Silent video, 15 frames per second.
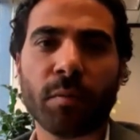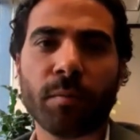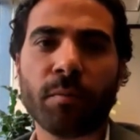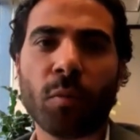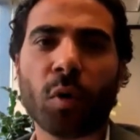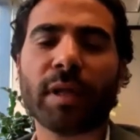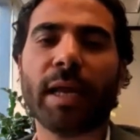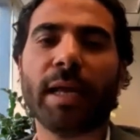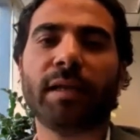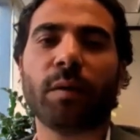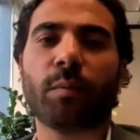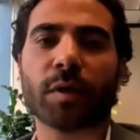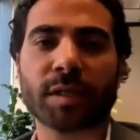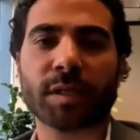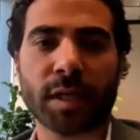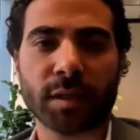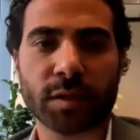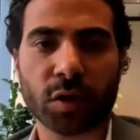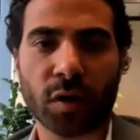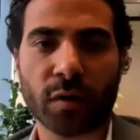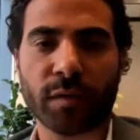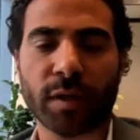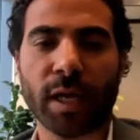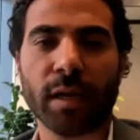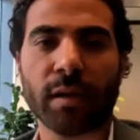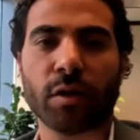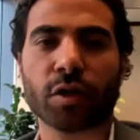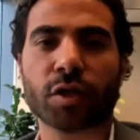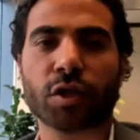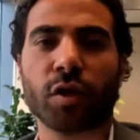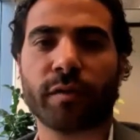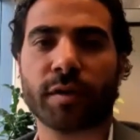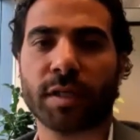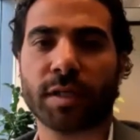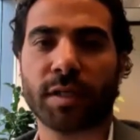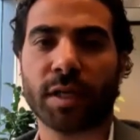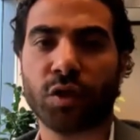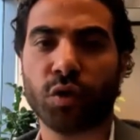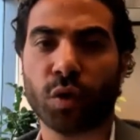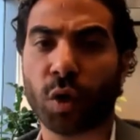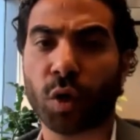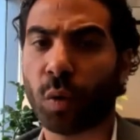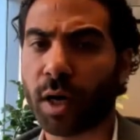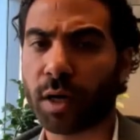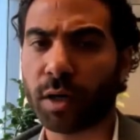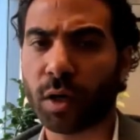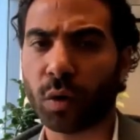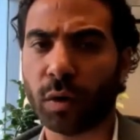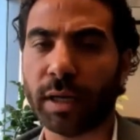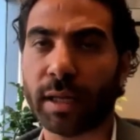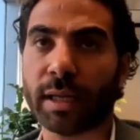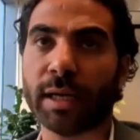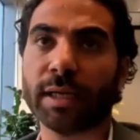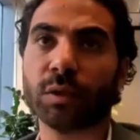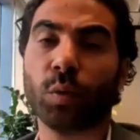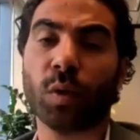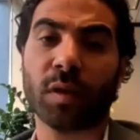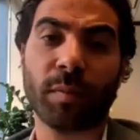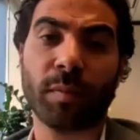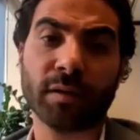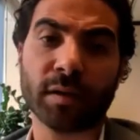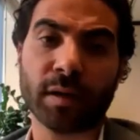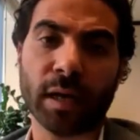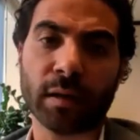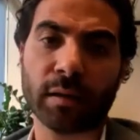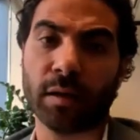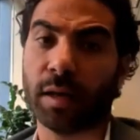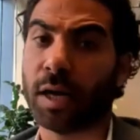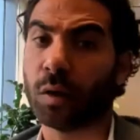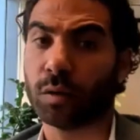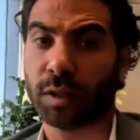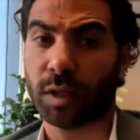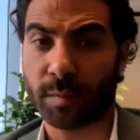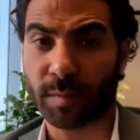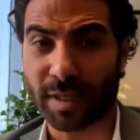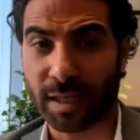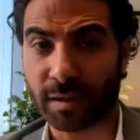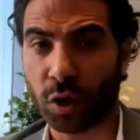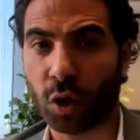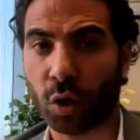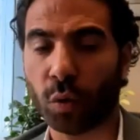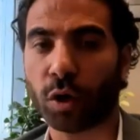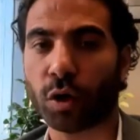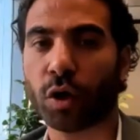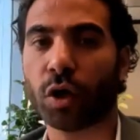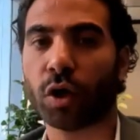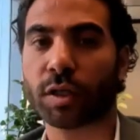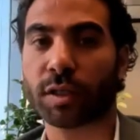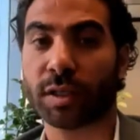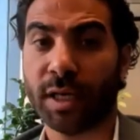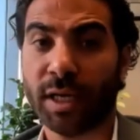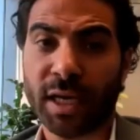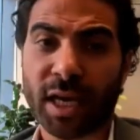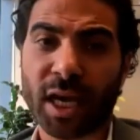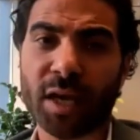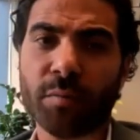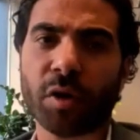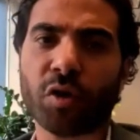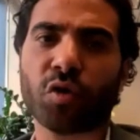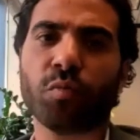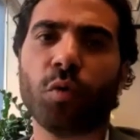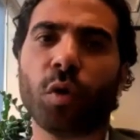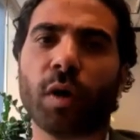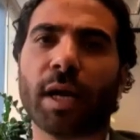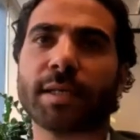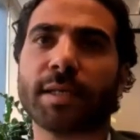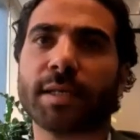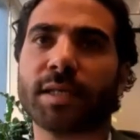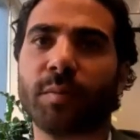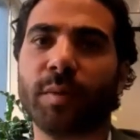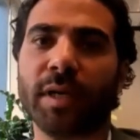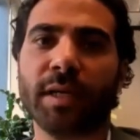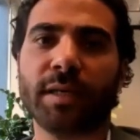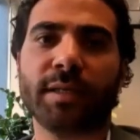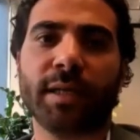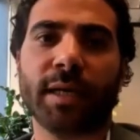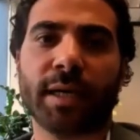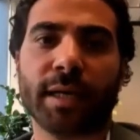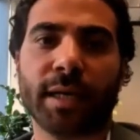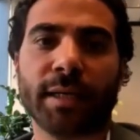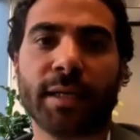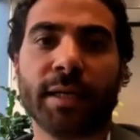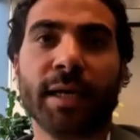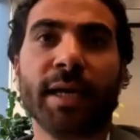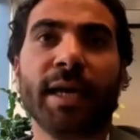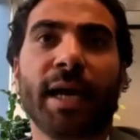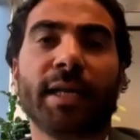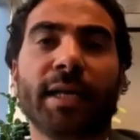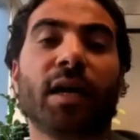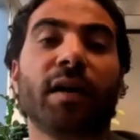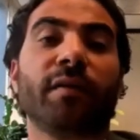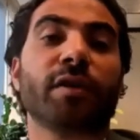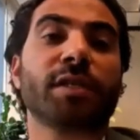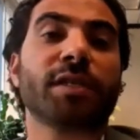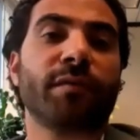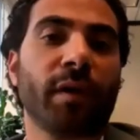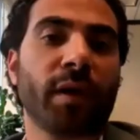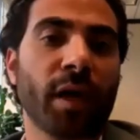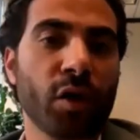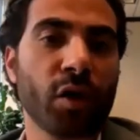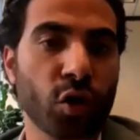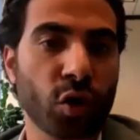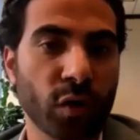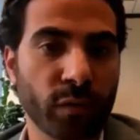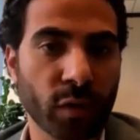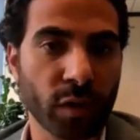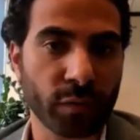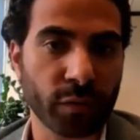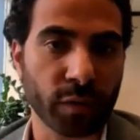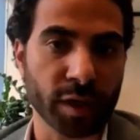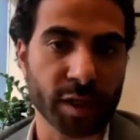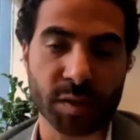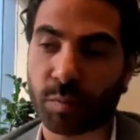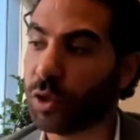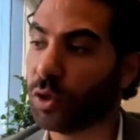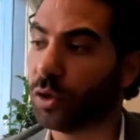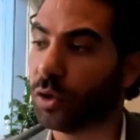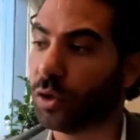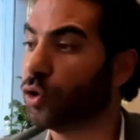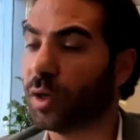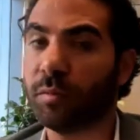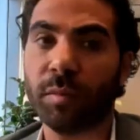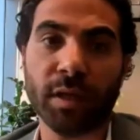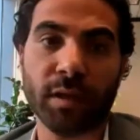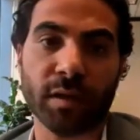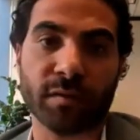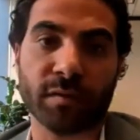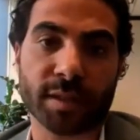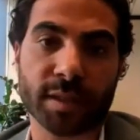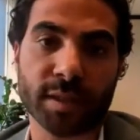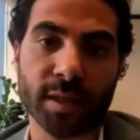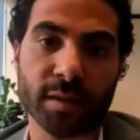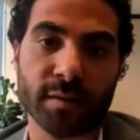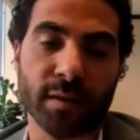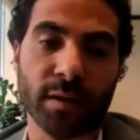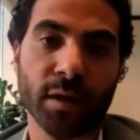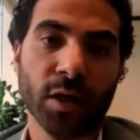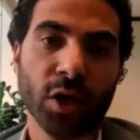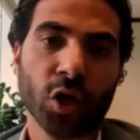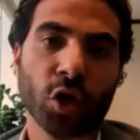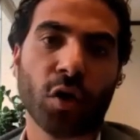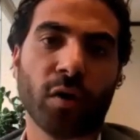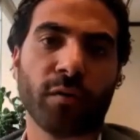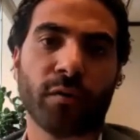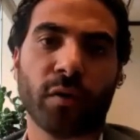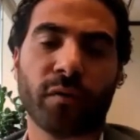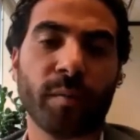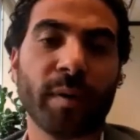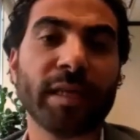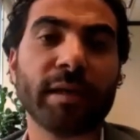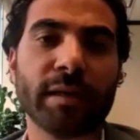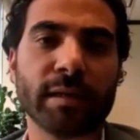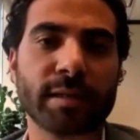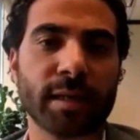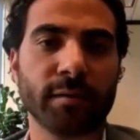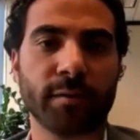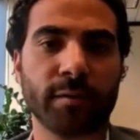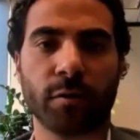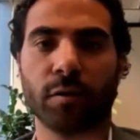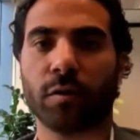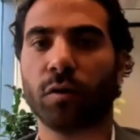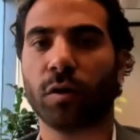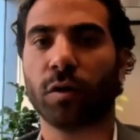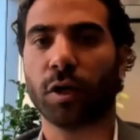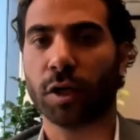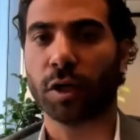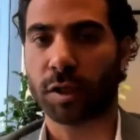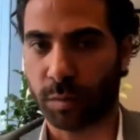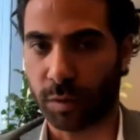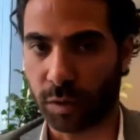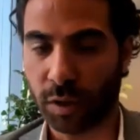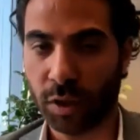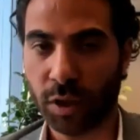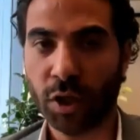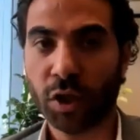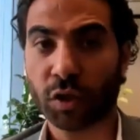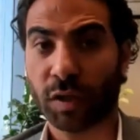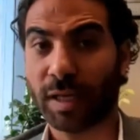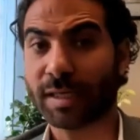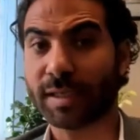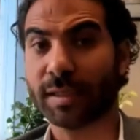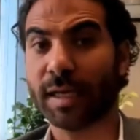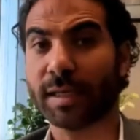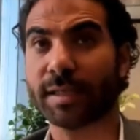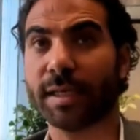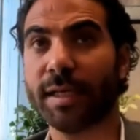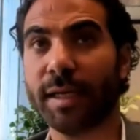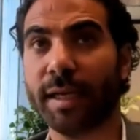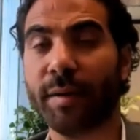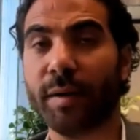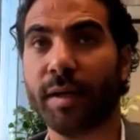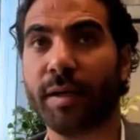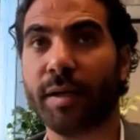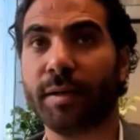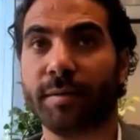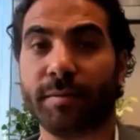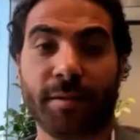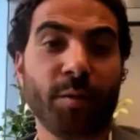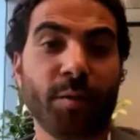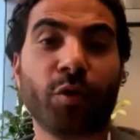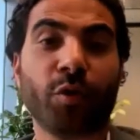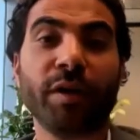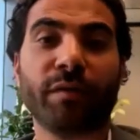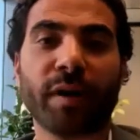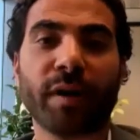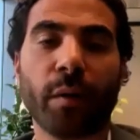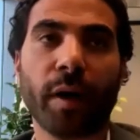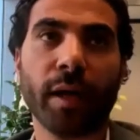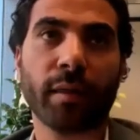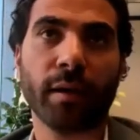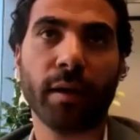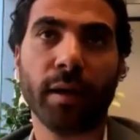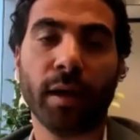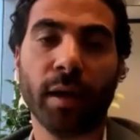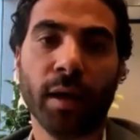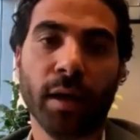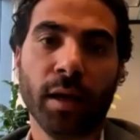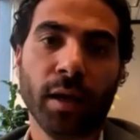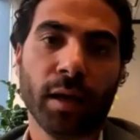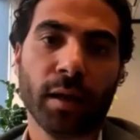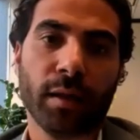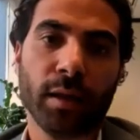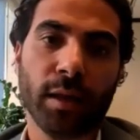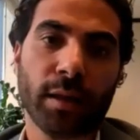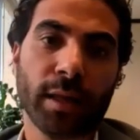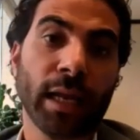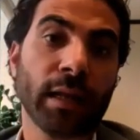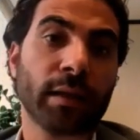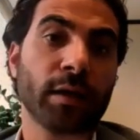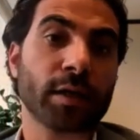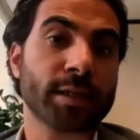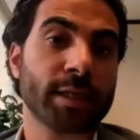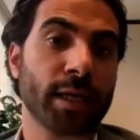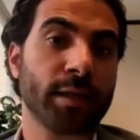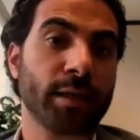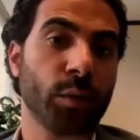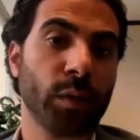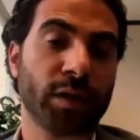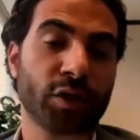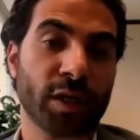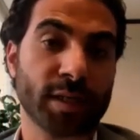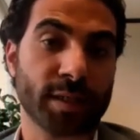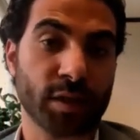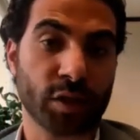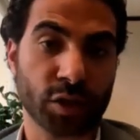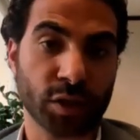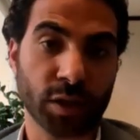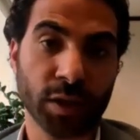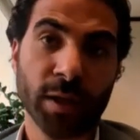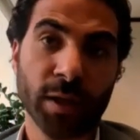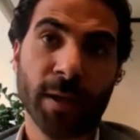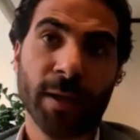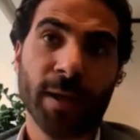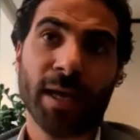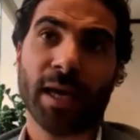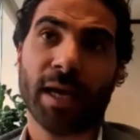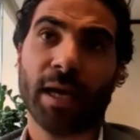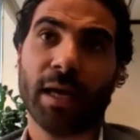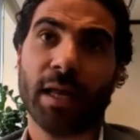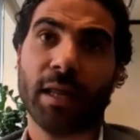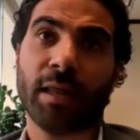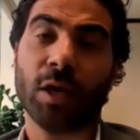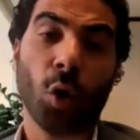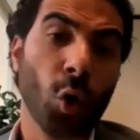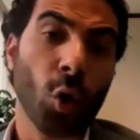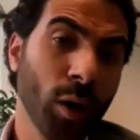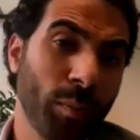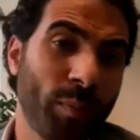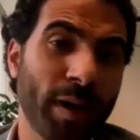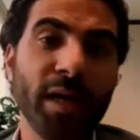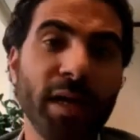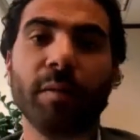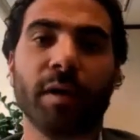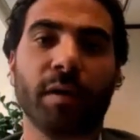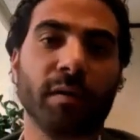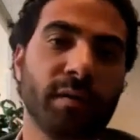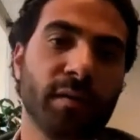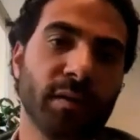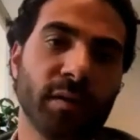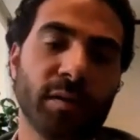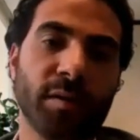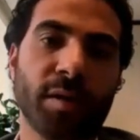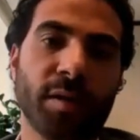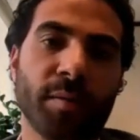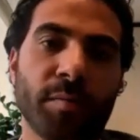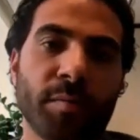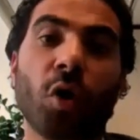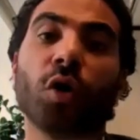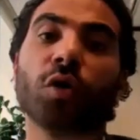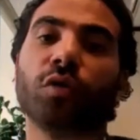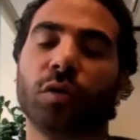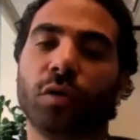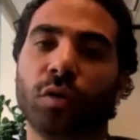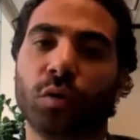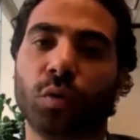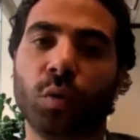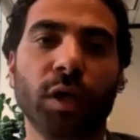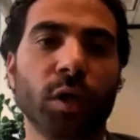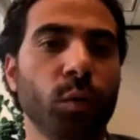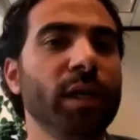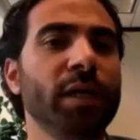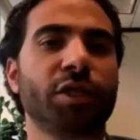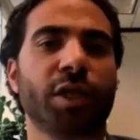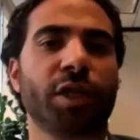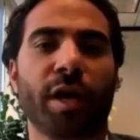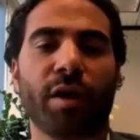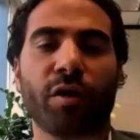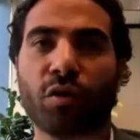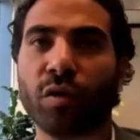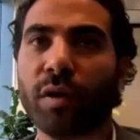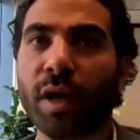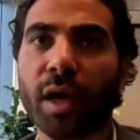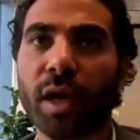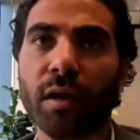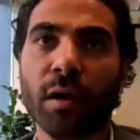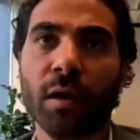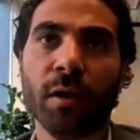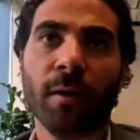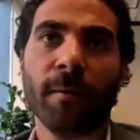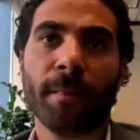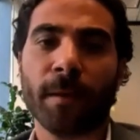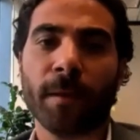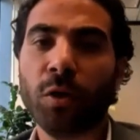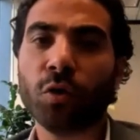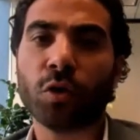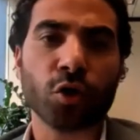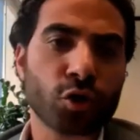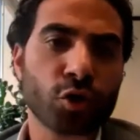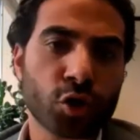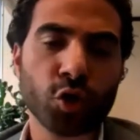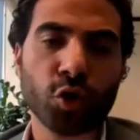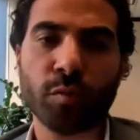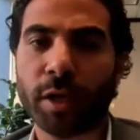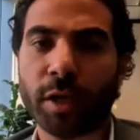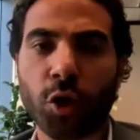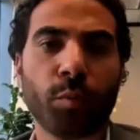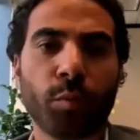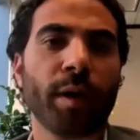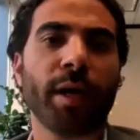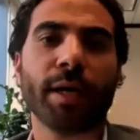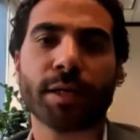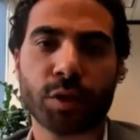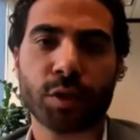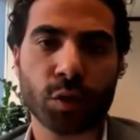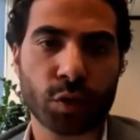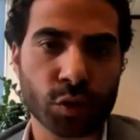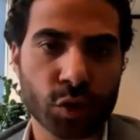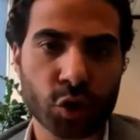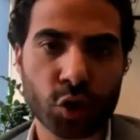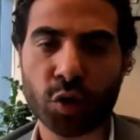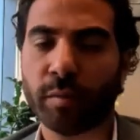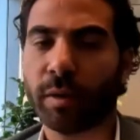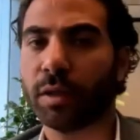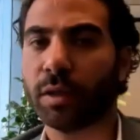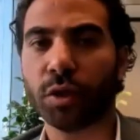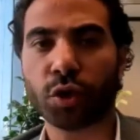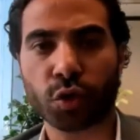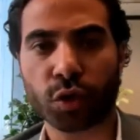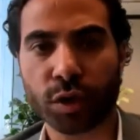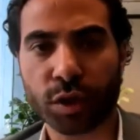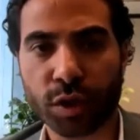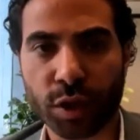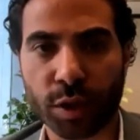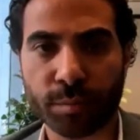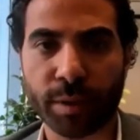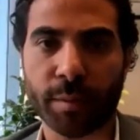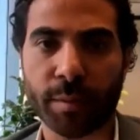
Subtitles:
more than 80% of the healthcare services that you require. Not only that, with better healthcare outcomes at a lower cost and much more accessibility and diversification of offerings beyond your immediate vicinity of a medical center or a hospital. So that's in brief how I think the healthcare sector will transition. The whole payment model will change. Today, you consume and you pay as you consume, and the insurance company